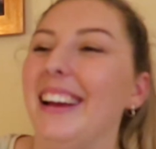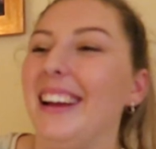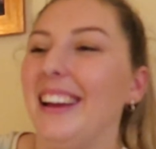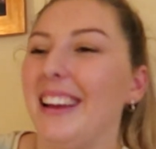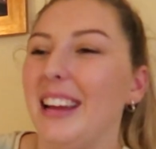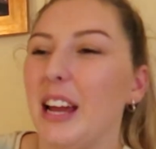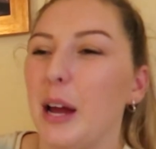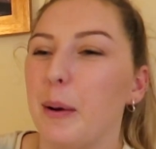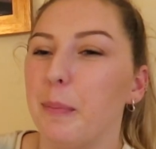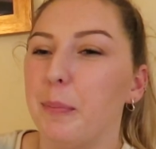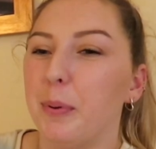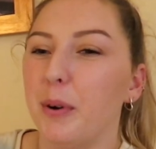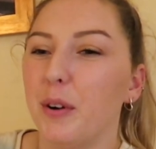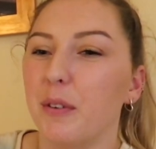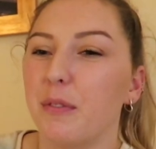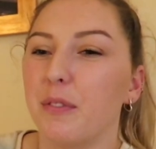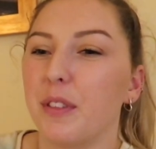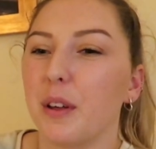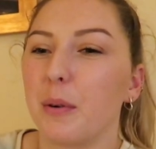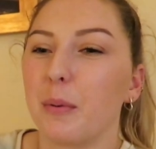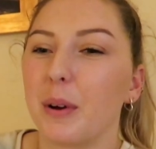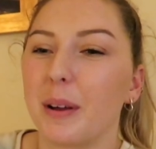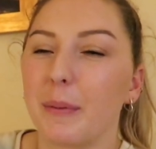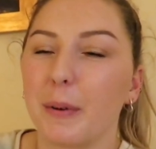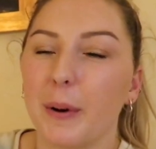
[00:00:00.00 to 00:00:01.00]
yeah, proof
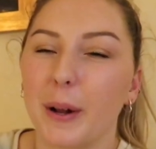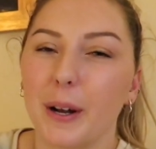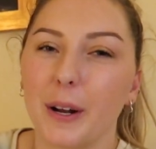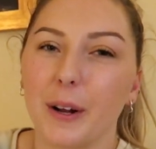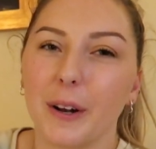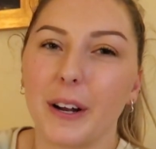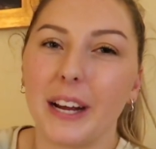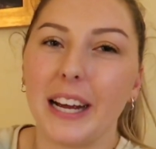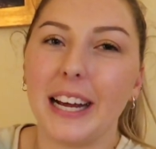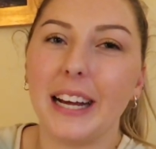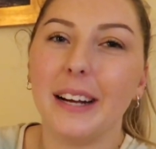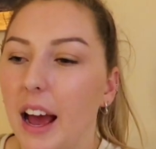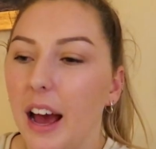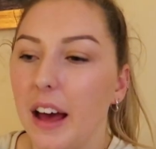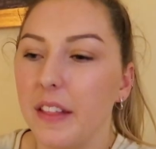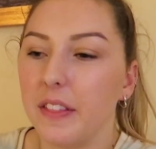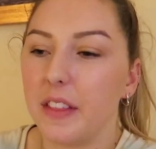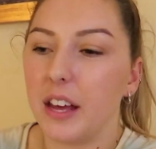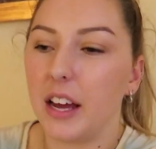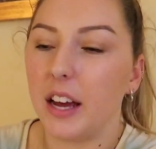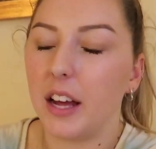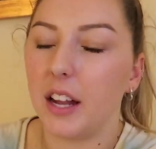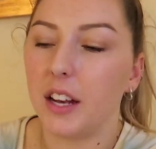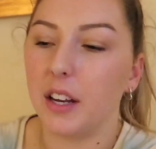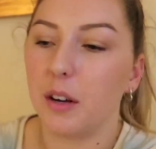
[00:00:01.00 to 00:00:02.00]
that we went on it. And
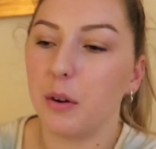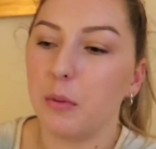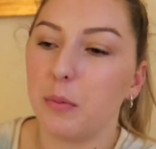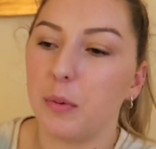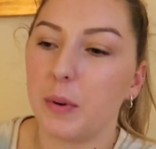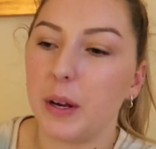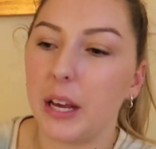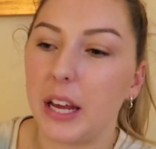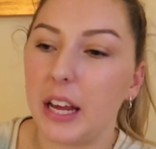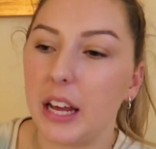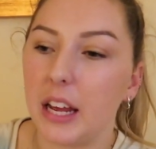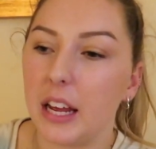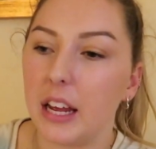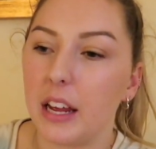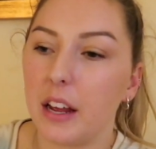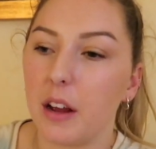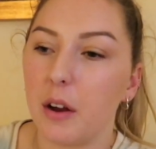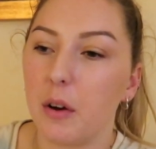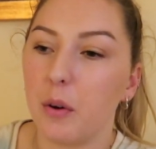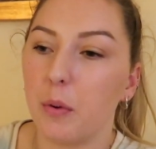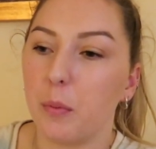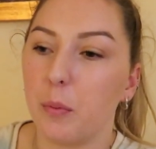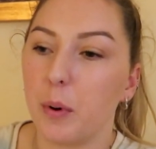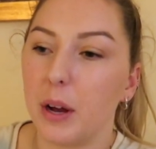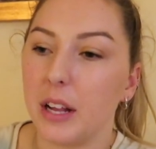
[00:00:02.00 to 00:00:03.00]
then we
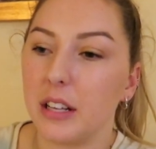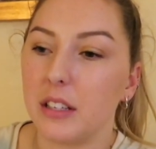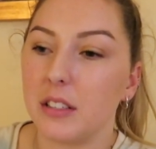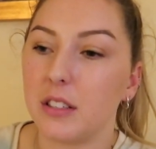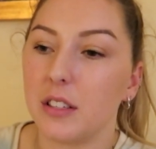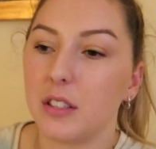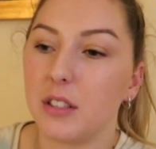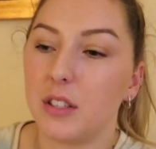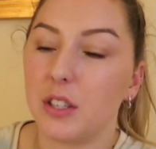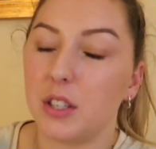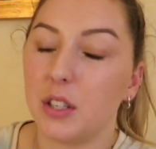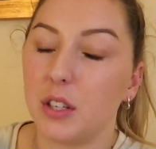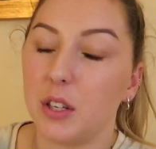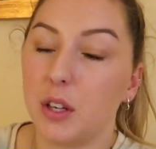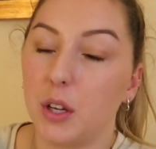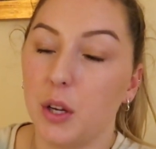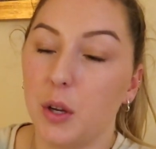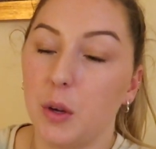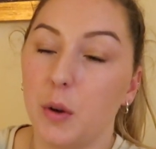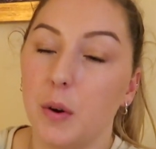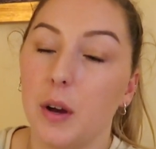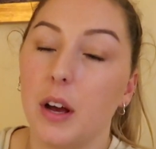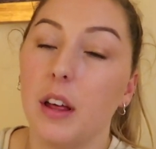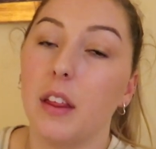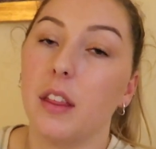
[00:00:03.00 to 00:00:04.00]
went
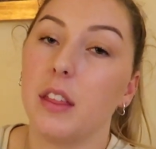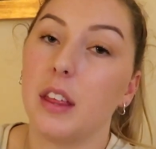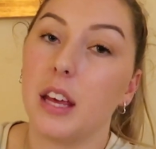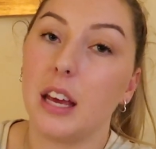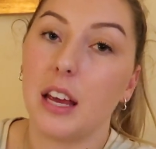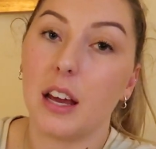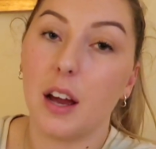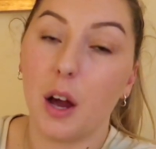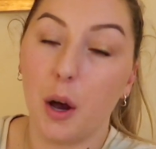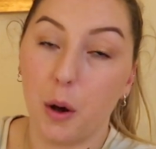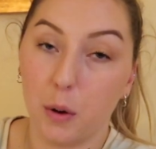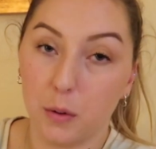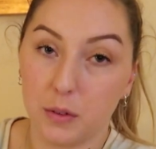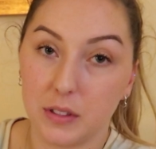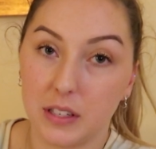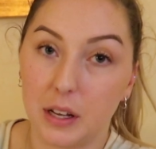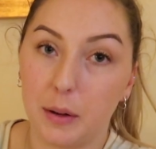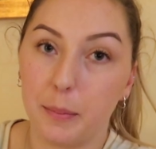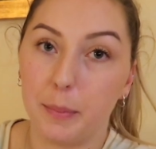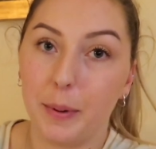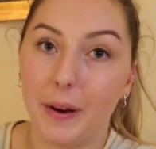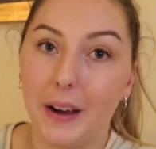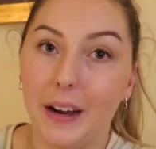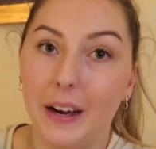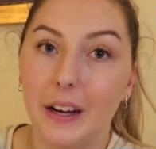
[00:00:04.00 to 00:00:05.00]
to the hotel
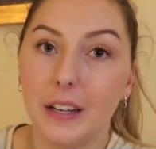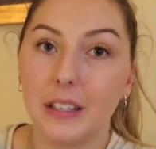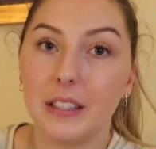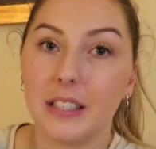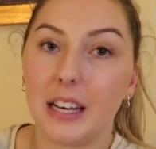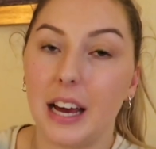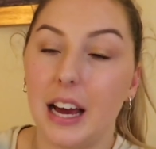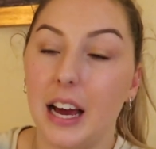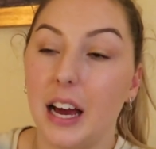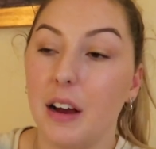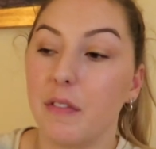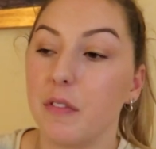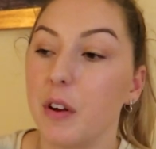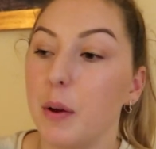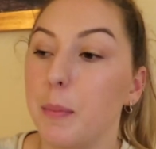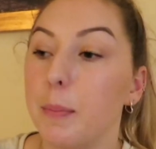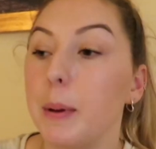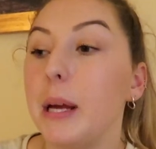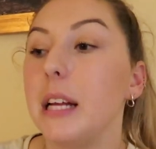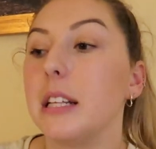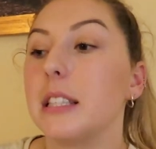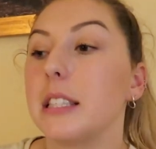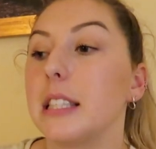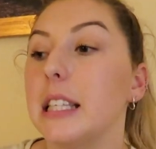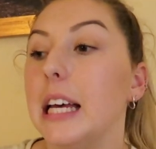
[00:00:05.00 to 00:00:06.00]
bar to have a
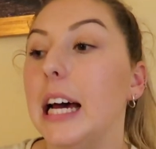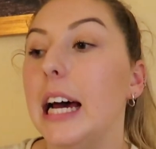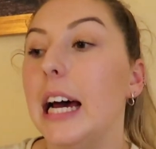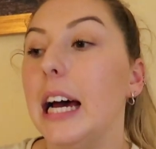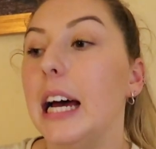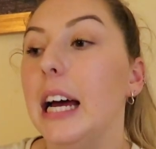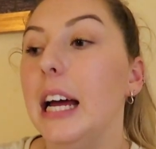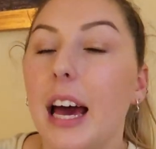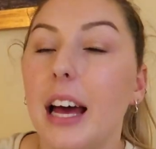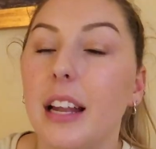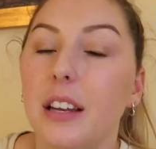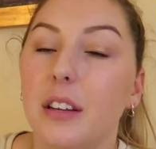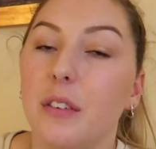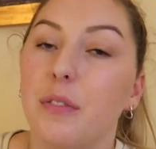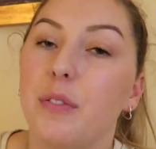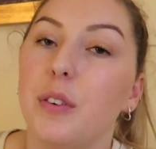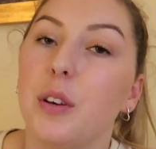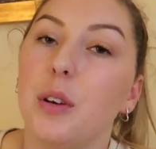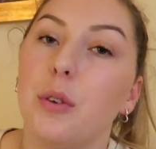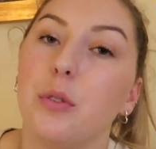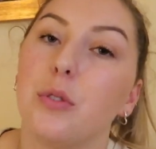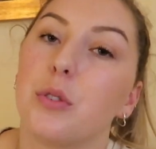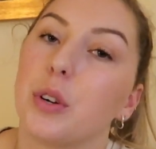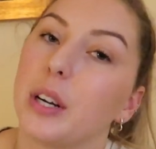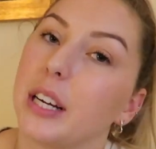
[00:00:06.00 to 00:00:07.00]
pizza and a
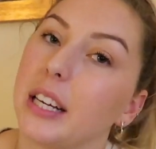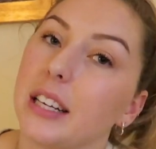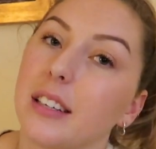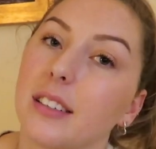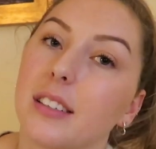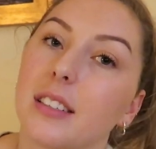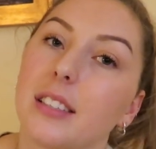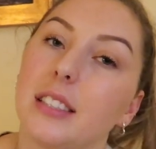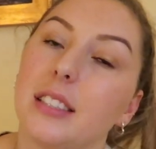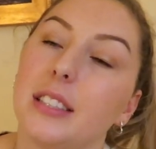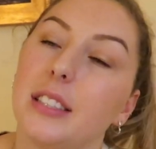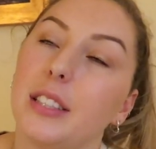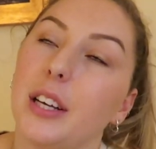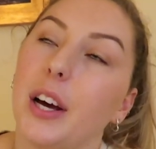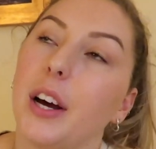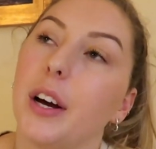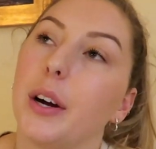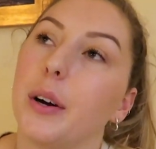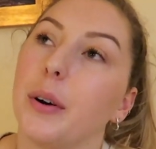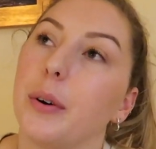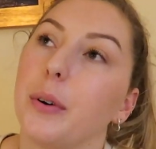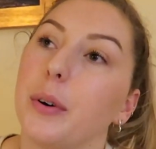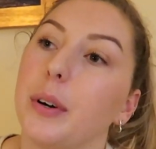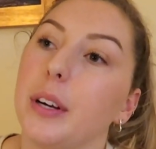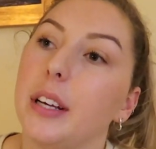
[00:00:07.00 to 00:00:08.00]
few drinks. So
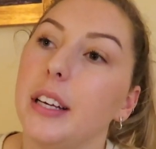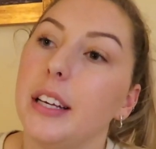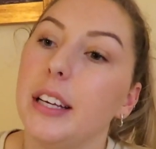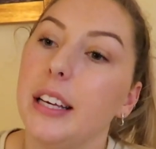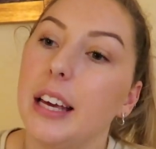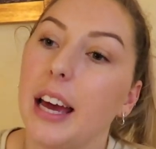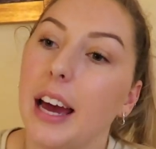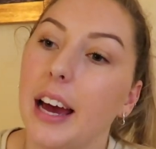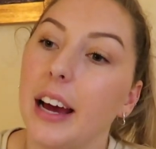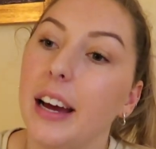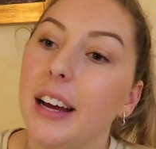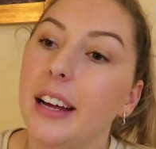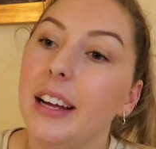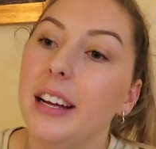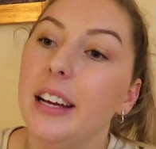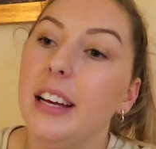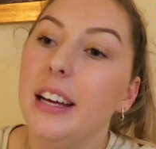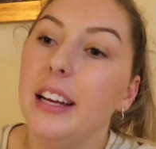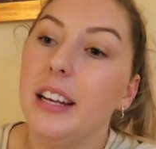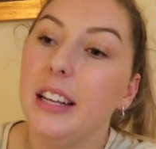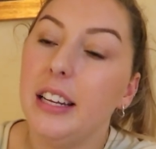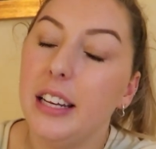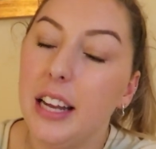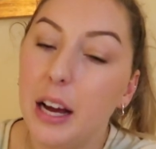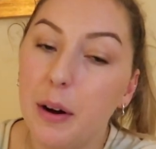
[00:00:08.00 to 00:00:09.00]
yeah,
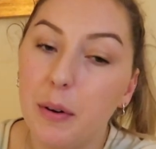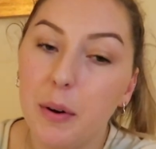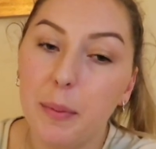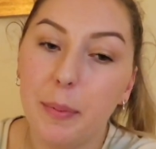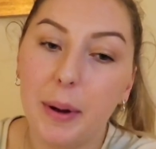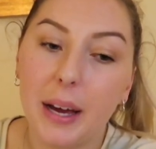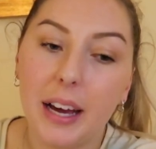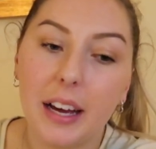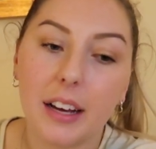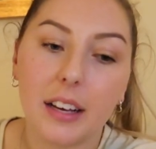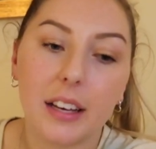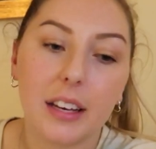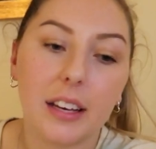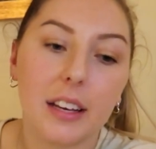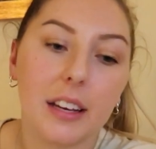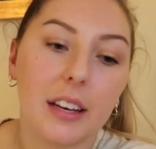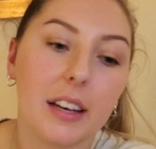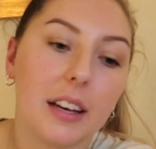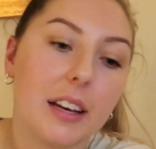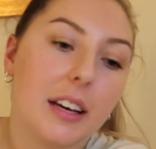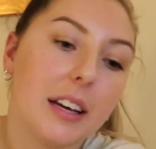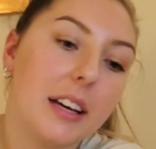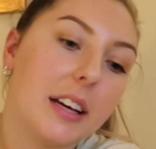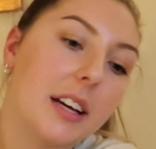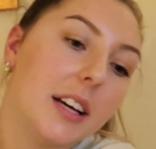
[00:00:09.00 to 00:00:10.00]
now we're back.
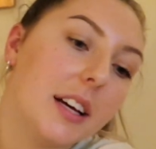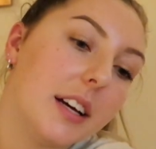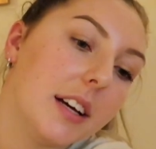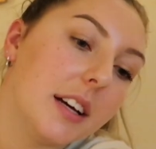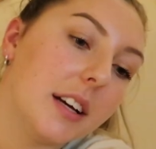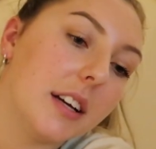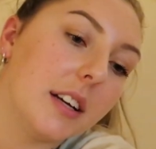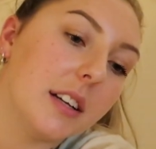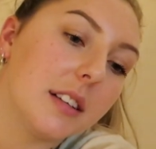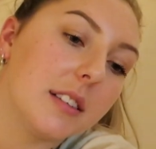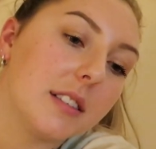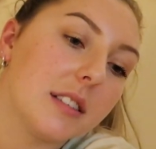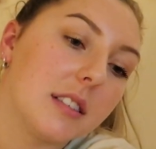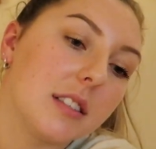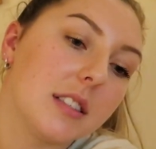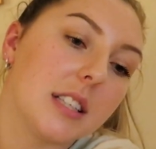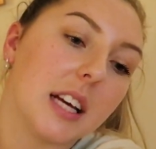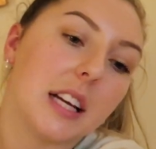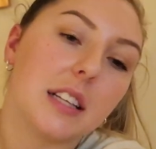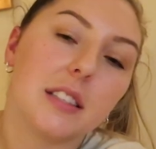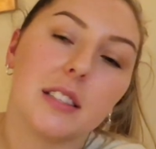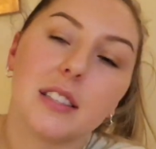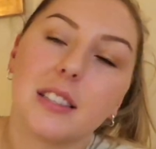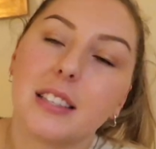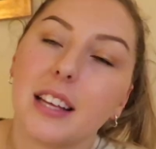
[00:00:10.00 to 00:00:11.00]
It's
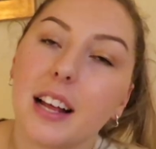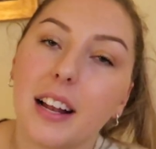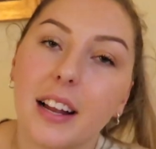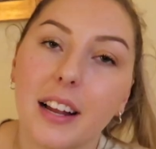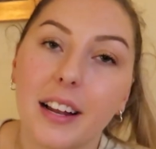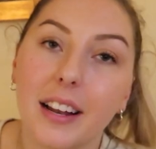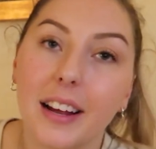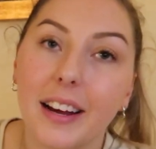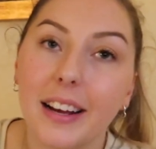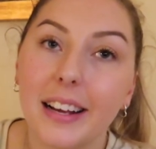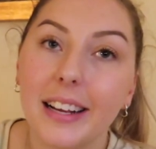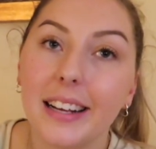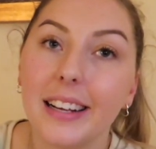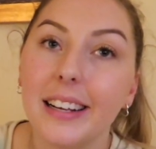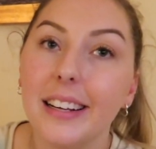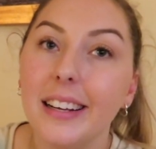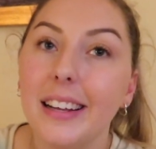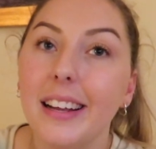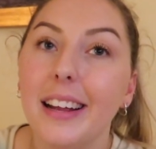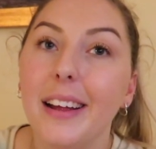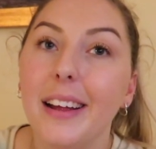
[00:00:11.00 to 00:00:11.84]
10 to 10 at night.